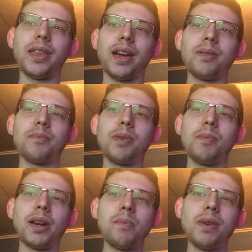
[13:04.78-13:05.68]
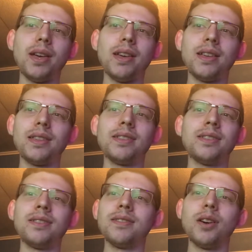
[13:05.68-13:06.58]
that it might have
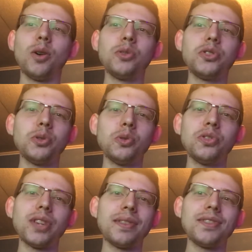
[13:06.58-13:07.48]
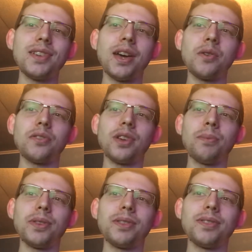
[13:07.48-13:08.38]
been Osu Sensei or
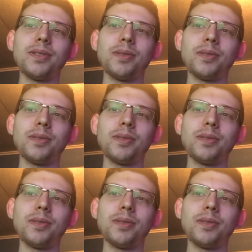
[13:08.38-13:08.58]
something.